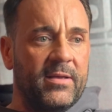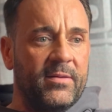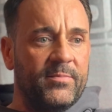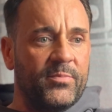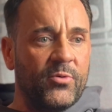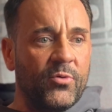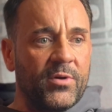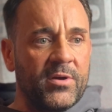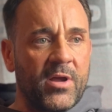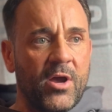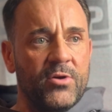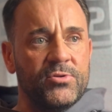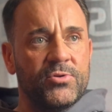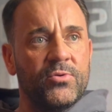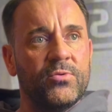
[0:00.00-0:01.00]
broken
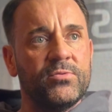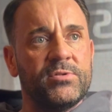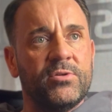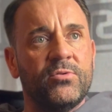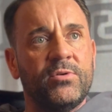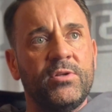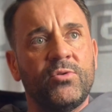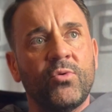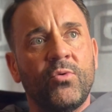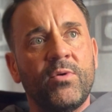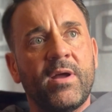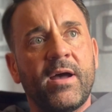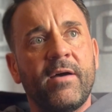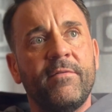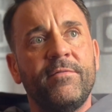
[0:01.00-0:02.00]
households. You don't
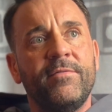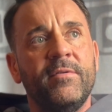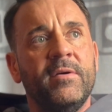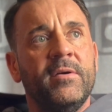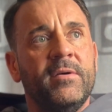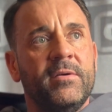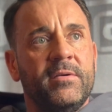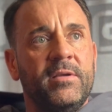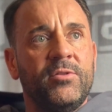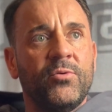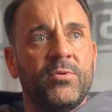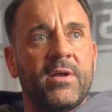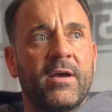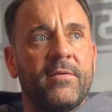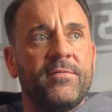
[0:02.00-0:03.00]
have
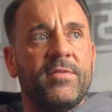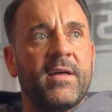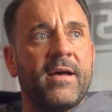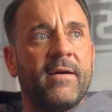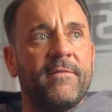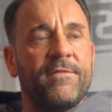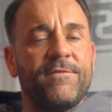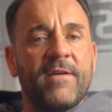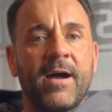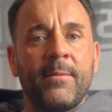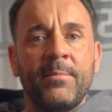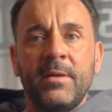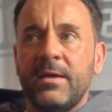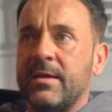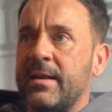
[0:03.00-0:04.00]
that
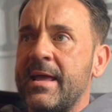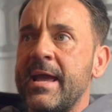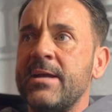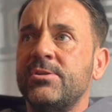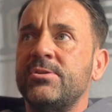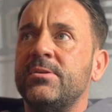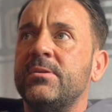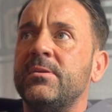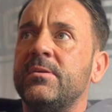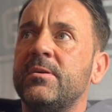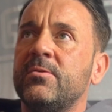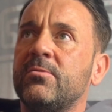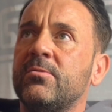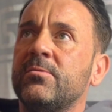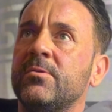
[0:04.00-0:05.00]
family
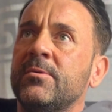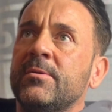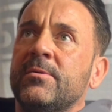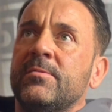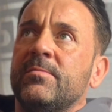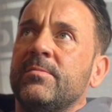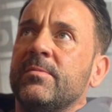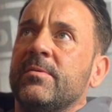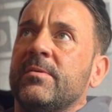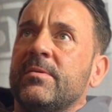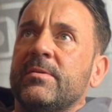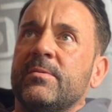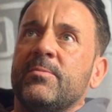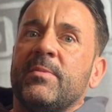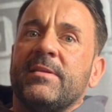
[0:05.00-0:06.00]
connection.
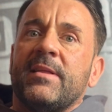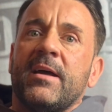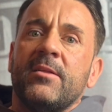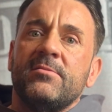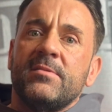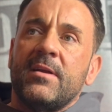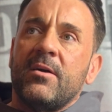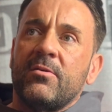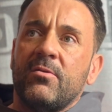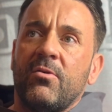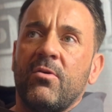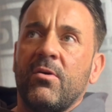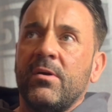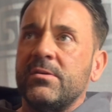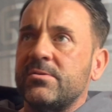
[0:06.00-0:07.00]
My dad's an
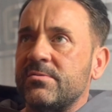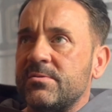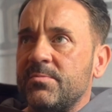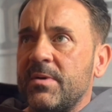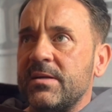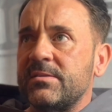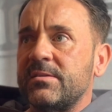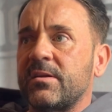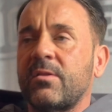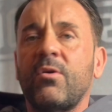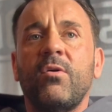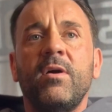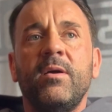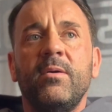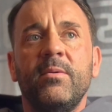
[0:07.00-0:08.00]
alcoholic, so he was missing a
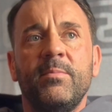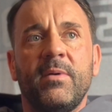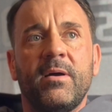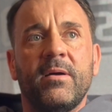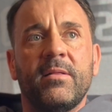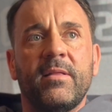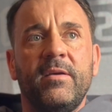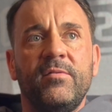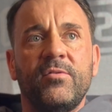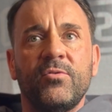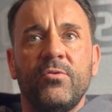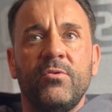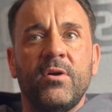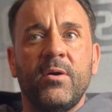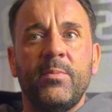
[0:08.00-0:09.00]
lot of my life
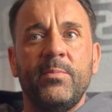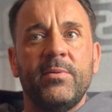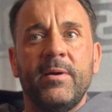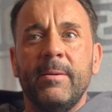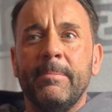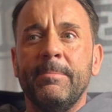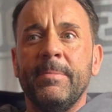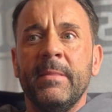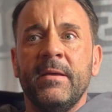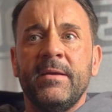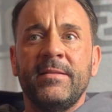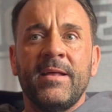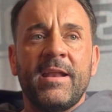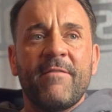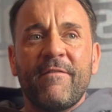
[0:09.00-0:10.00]
growing up. You
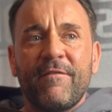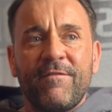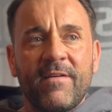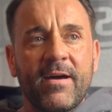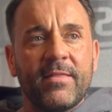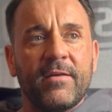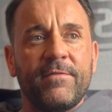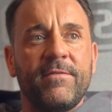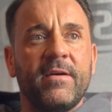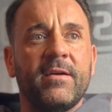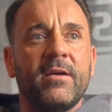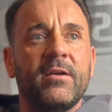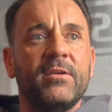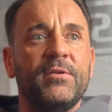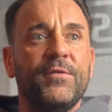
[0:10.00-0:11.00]
didn't have a father
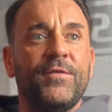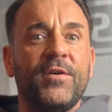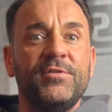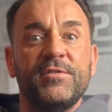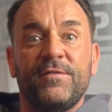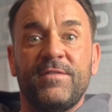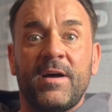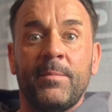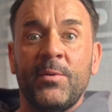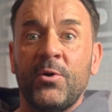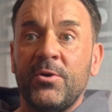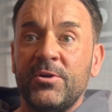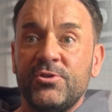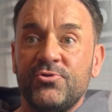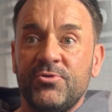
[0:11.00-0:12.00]
figure. You found your family
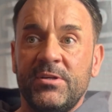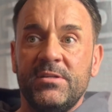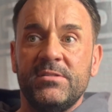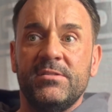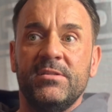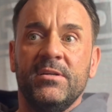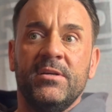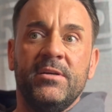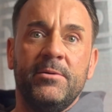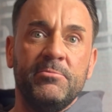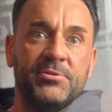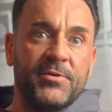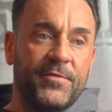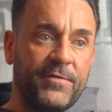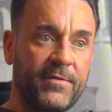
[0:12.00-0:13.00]
on the streets. It
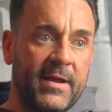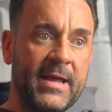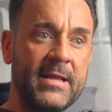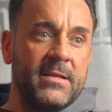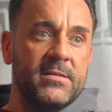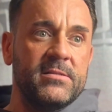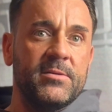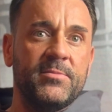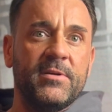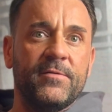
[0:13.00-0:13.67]
was your friends that